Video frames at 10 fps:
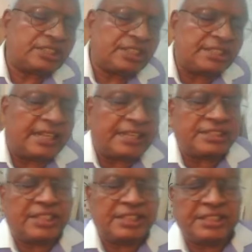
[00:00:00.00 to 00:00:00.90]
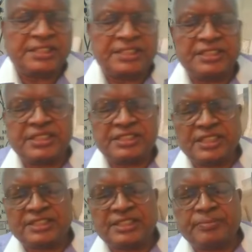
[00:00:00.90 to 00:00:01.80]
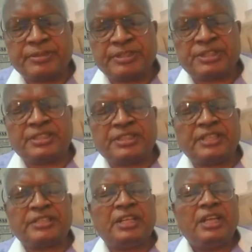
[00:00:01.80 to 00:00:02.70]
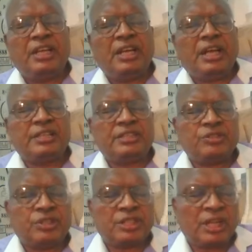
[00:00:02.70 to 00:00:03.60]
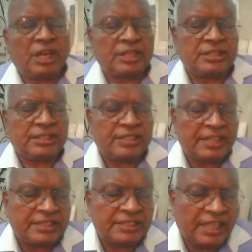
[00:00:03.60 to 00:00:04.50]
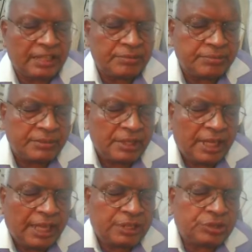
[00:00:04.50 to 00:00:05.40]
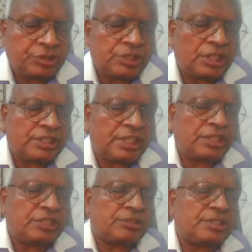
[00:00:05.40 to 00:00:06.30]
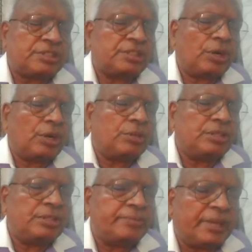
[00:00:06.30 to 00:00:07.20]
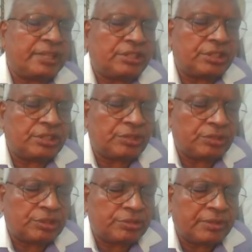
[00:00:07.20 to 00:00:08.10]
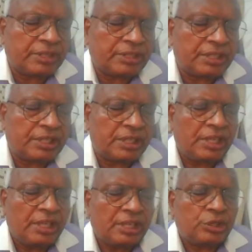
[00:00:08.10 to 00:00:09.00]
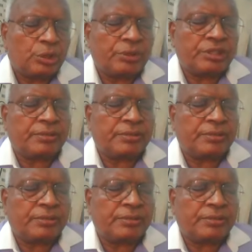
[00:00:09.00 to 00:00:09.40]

state, that is said, this is the industrial state, purchase state. You cannot decide them, and you should not take it because only minority or no minority. No one is